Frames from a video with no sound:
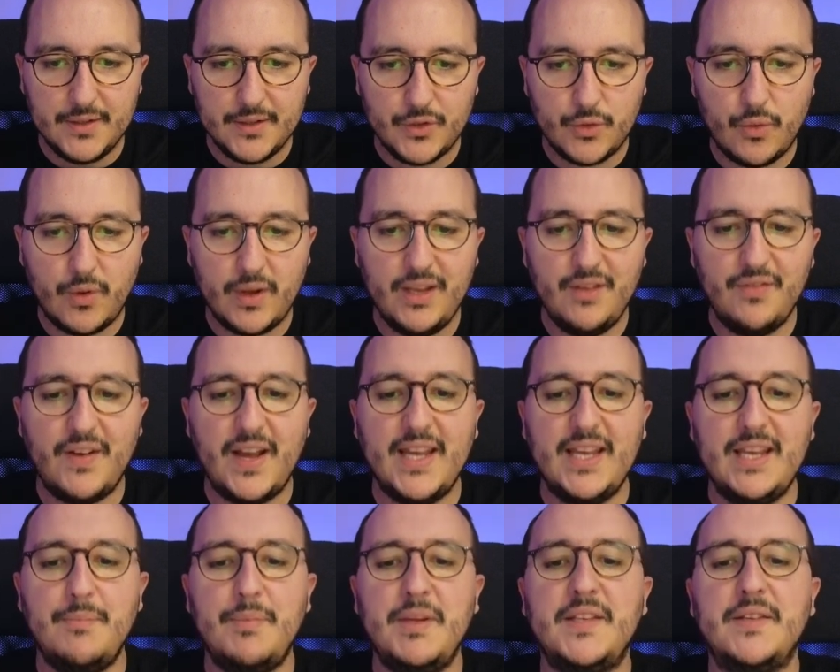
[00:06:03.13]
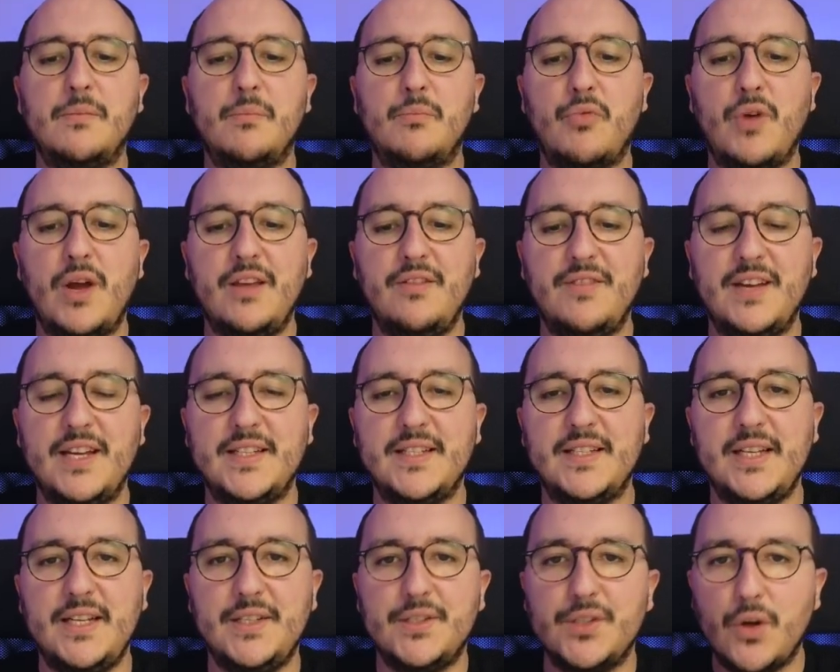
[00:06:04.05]
So if I keep it private,
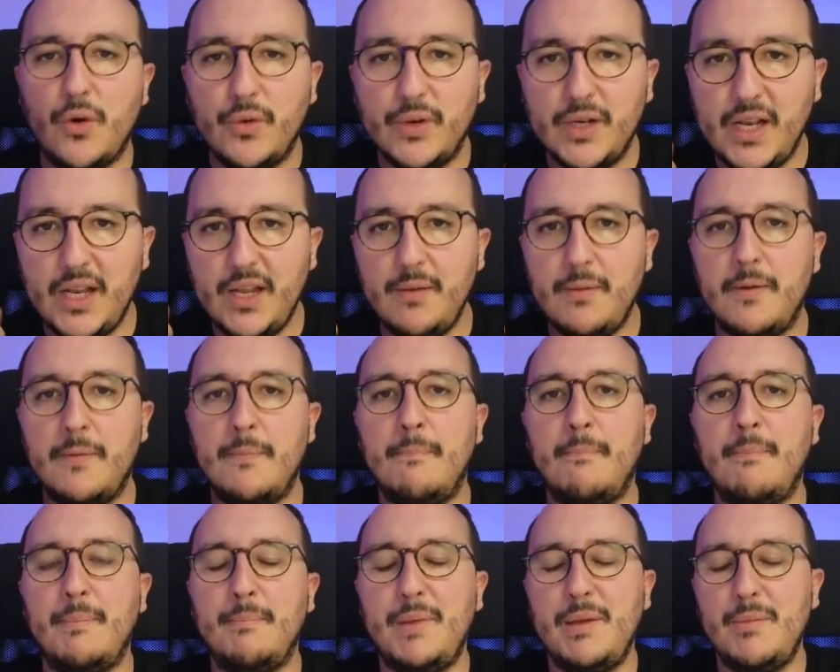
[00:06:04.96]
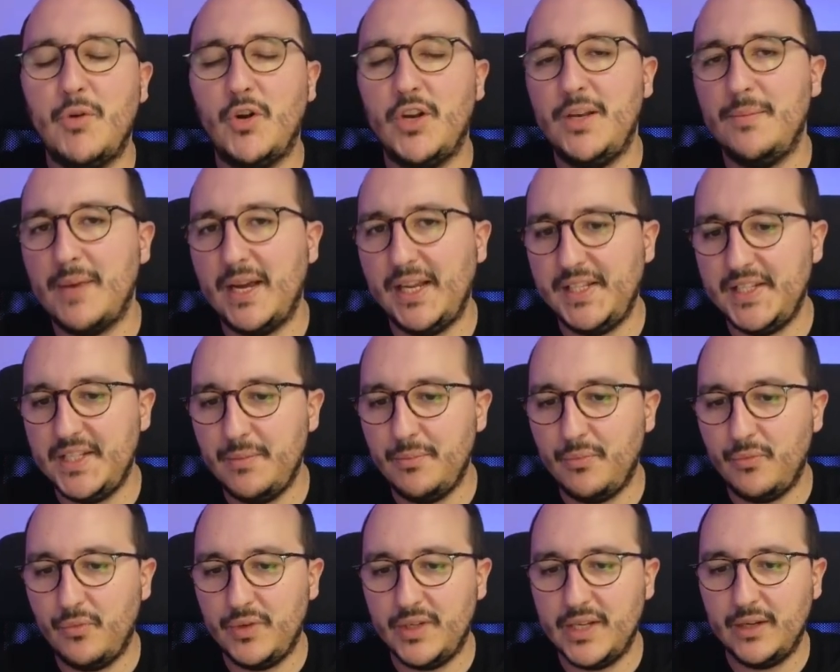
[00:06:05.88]
it's only um, people in my
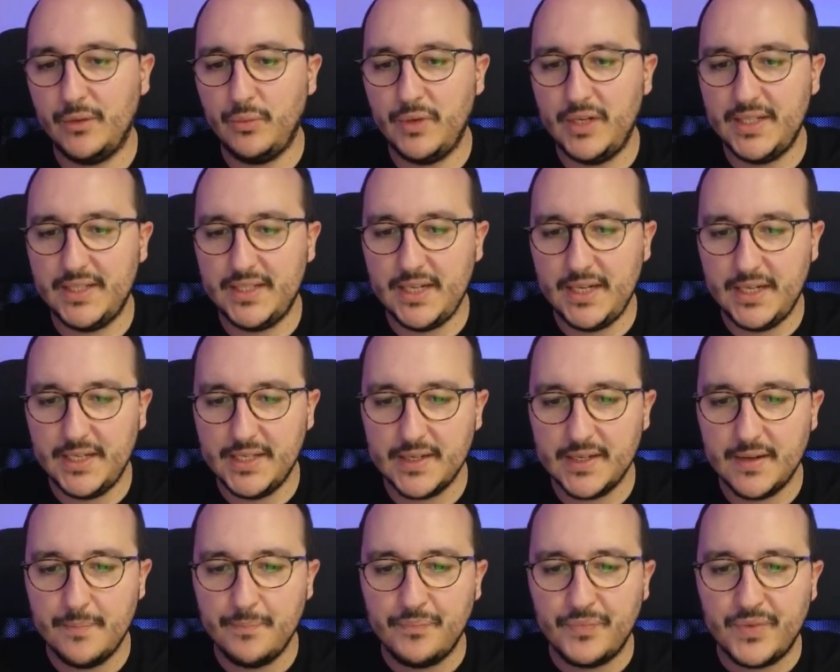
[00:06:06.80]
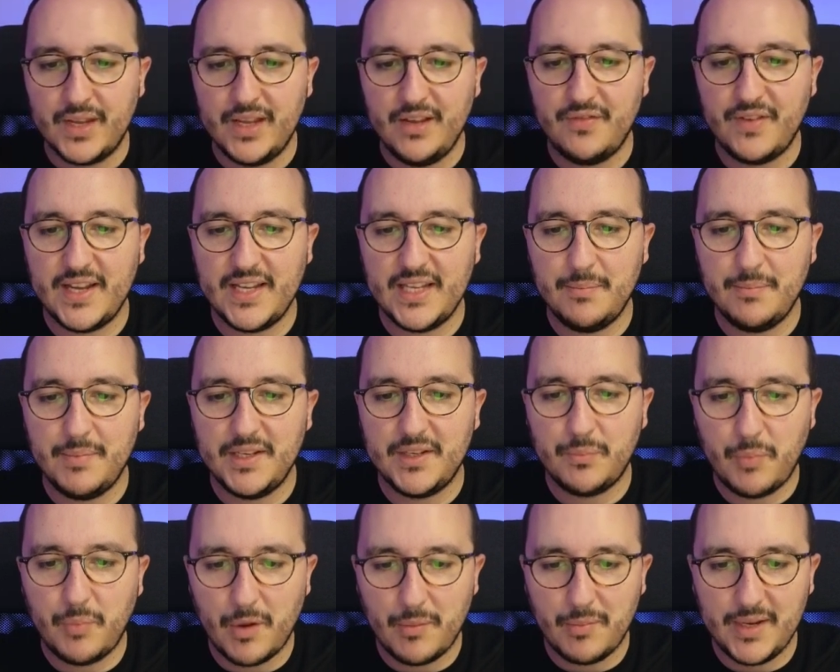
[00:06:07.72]
team that will see it. If I keep
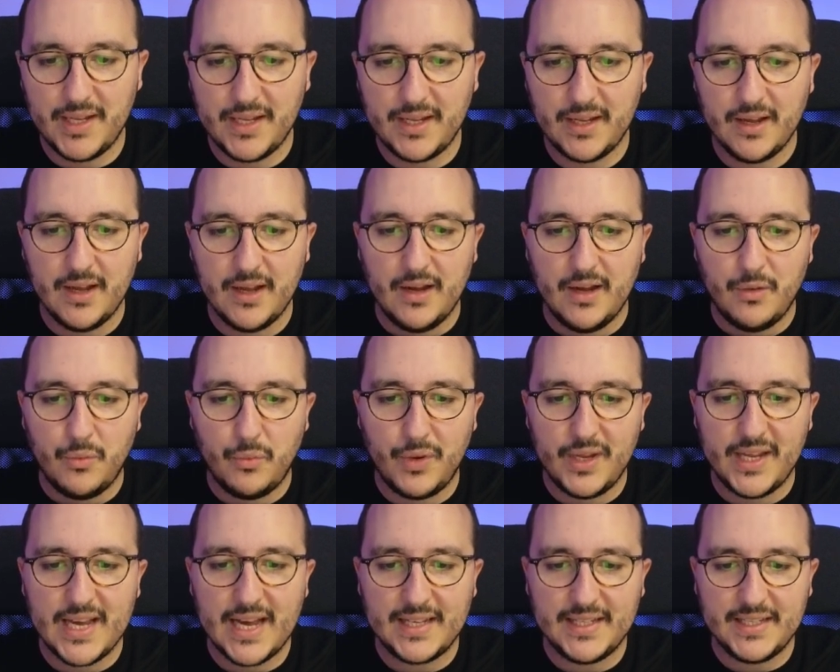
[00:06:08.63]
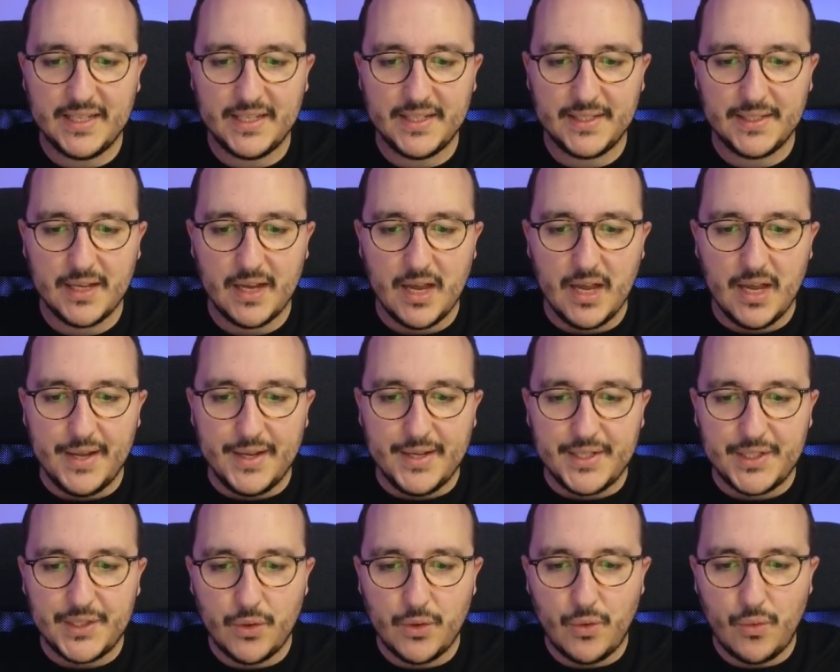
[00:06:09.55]
it public, we got this.
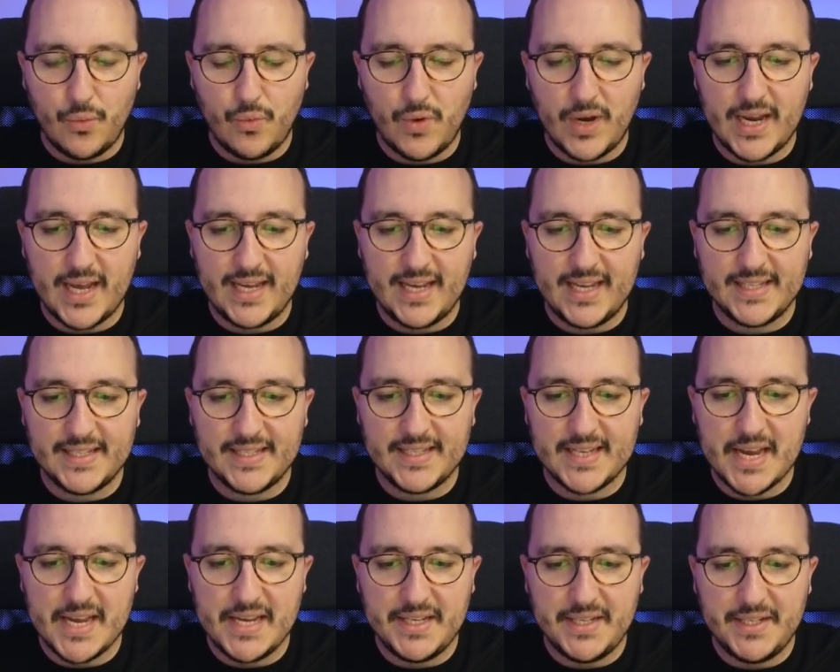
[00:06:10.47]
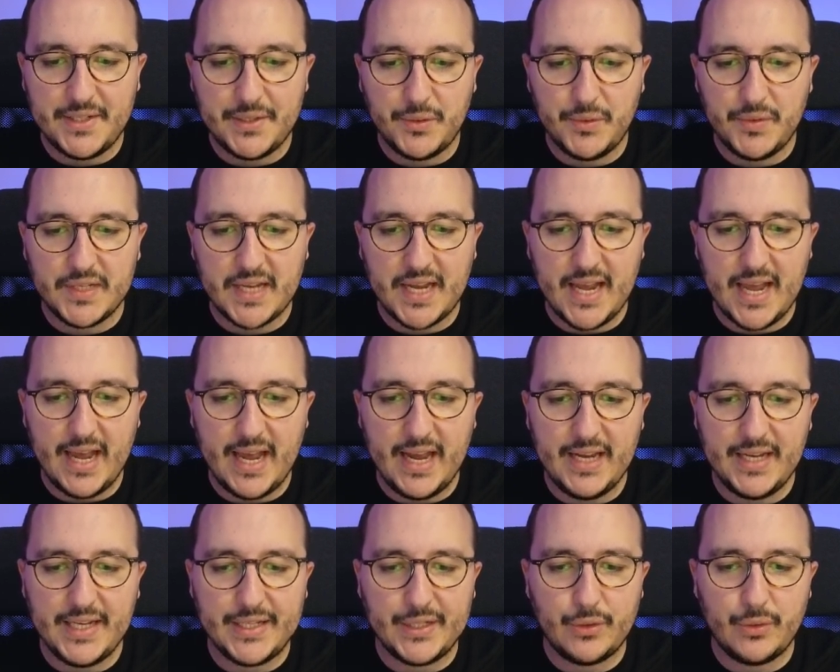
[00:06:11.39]
So what I can say is to say,
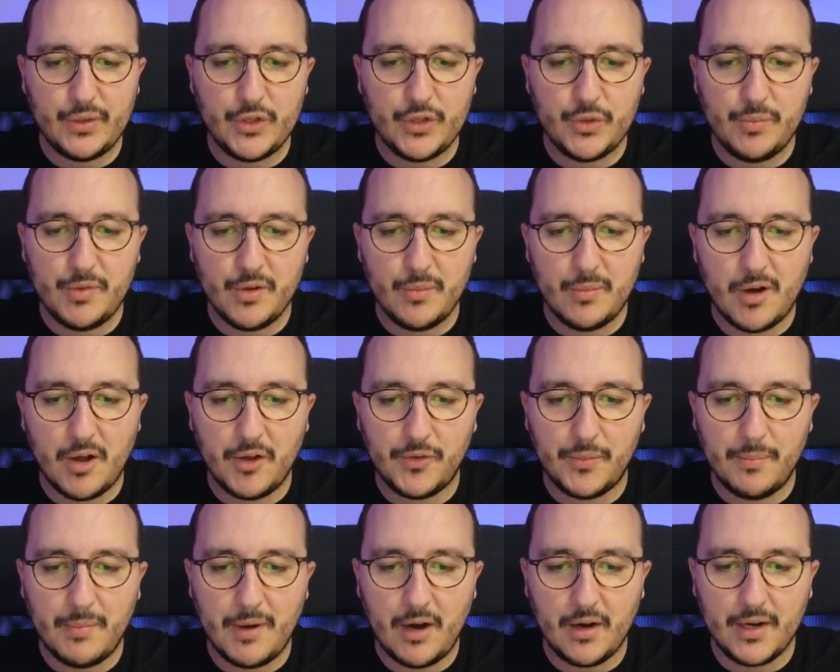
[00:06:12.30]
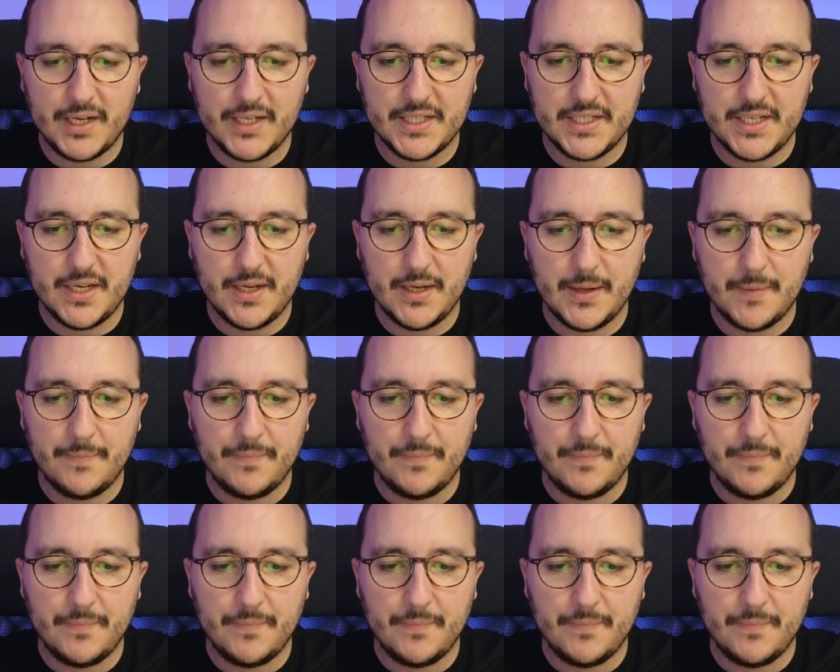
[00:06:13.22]
hey, it's going to be about marketing.